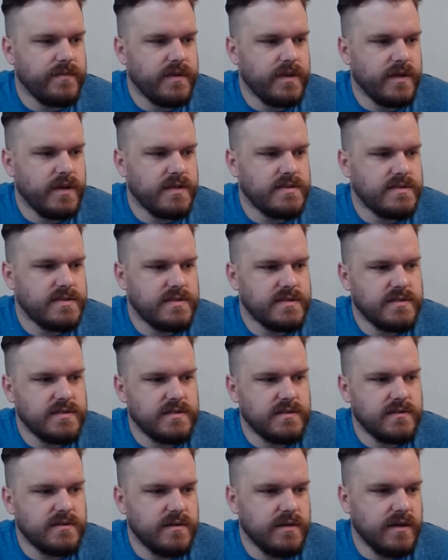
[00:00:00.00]
It's
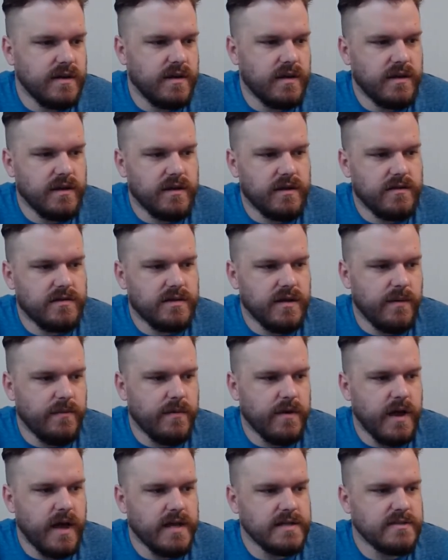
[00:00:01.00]
a couple
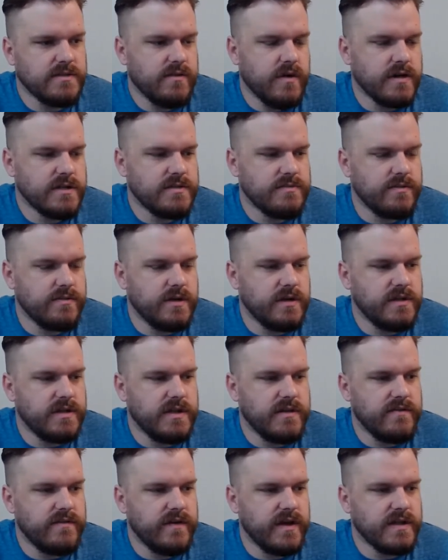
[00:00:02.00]
guys questionable on
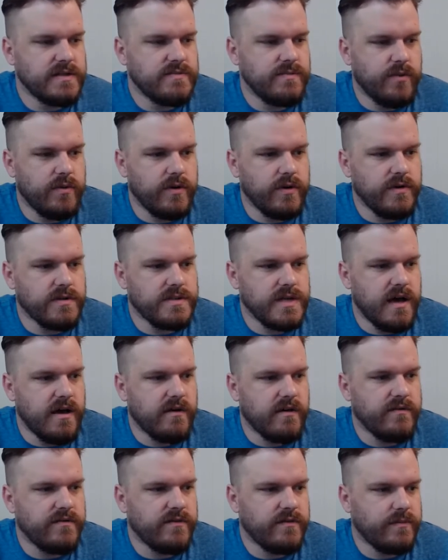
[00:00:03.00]
defense. Poyer's
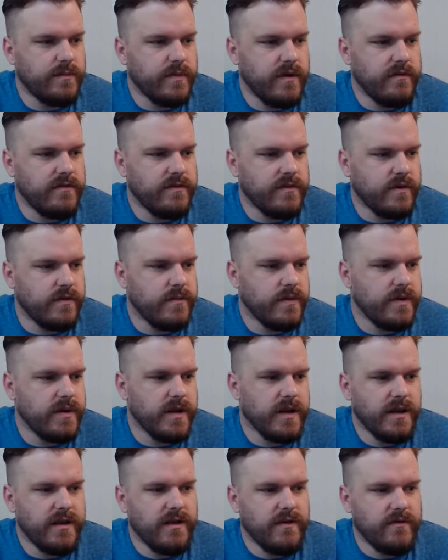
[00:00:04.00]
out for Buffalo, but
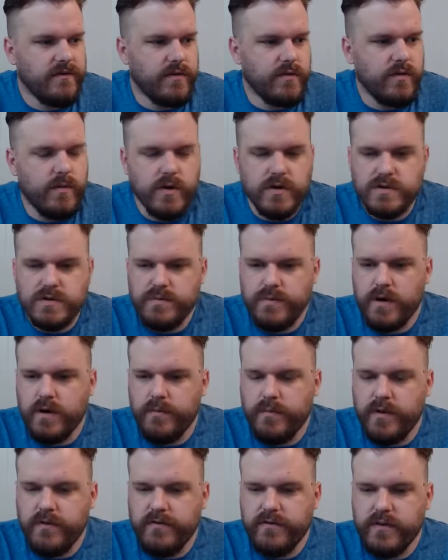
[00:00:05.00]
for the most
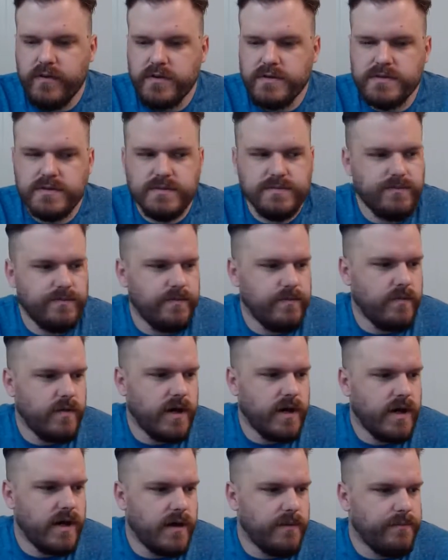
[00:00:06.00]
part, Buffalo's
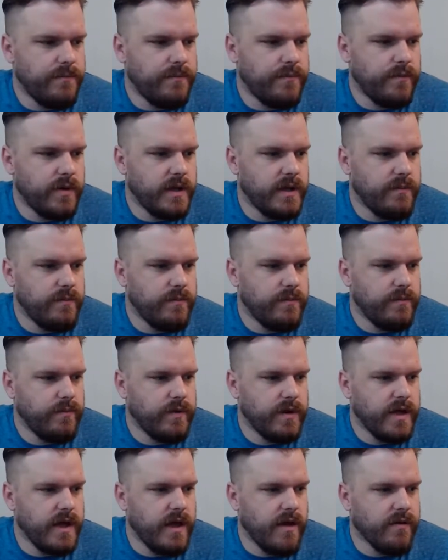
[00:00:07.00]

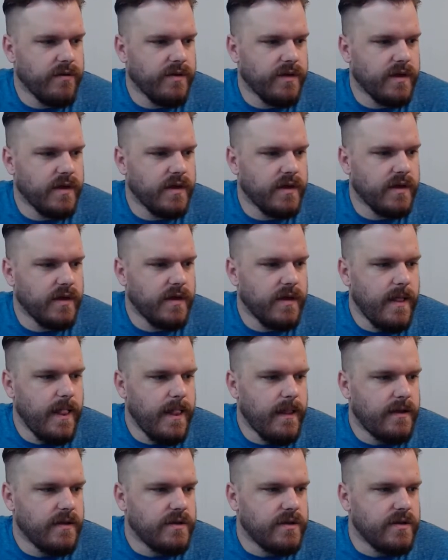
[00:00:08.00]
pretty healthy.
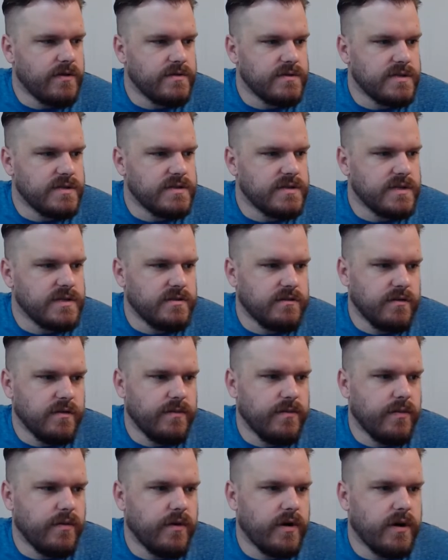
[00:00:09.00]
Houston's injury
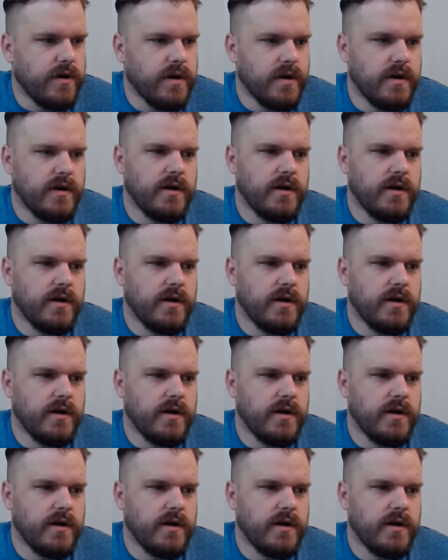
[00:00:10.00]
report.